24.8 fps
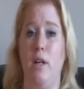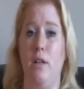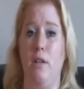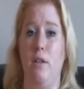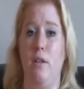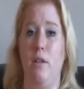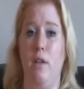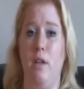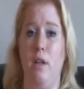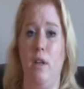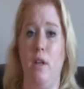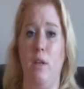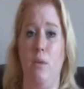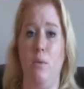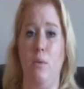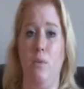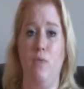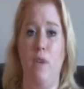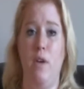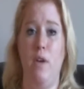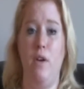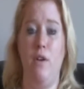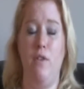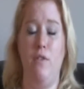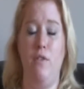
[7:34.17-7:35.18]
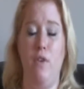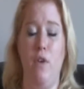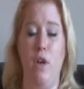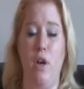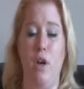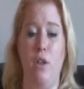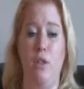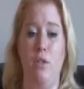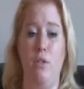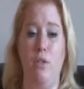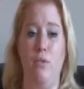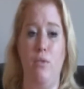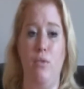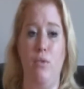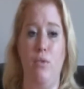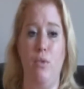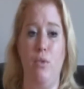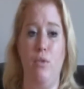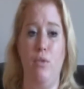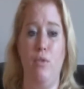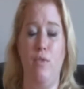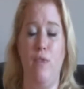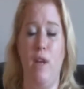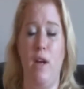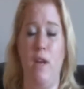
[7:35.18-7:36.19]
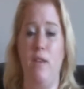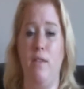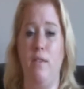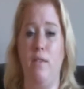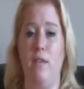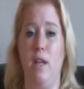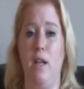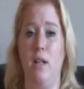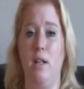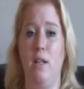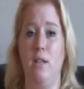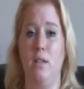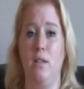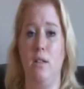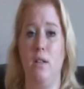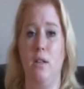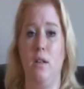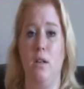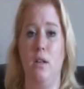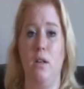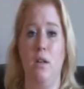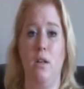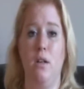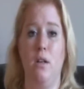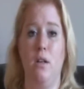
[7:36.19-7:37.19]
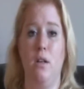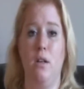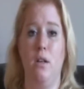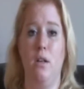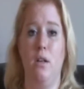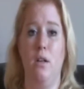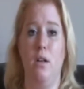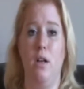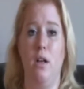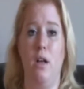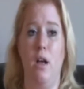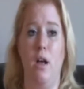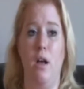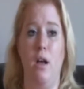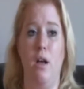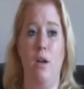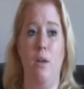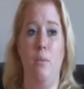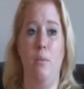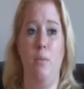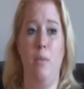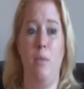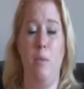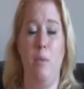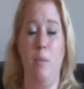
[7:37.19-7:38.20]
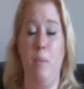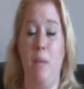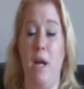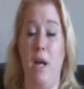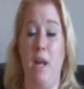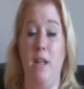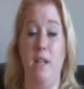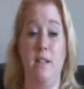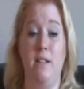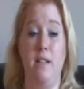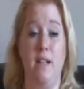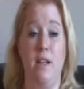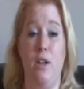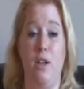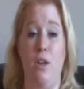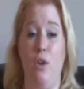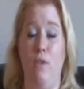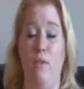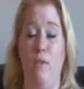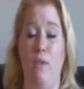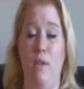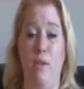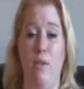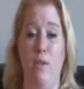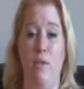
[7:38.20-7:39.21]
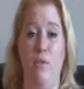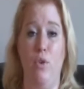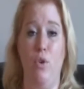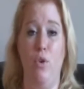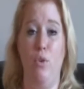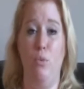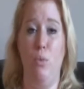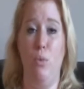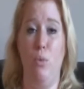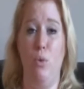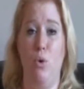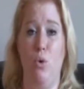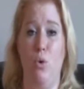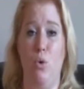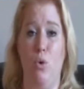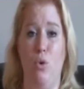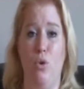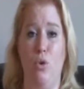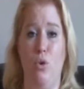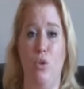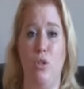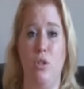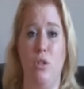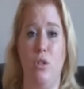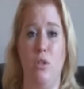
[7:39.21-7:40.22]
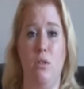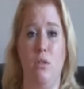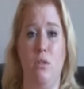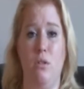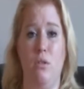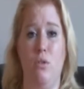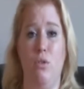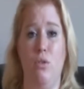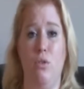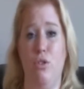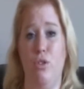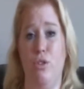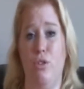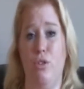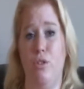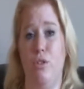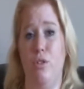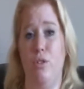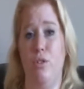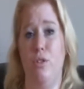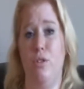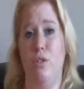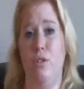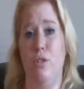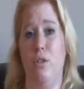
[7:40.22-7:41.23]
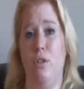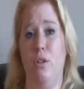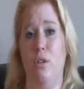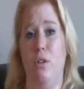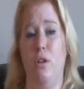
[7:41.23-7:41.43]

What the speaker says: I think it was verified through the fact that the banners that go around the room are horse and hunts.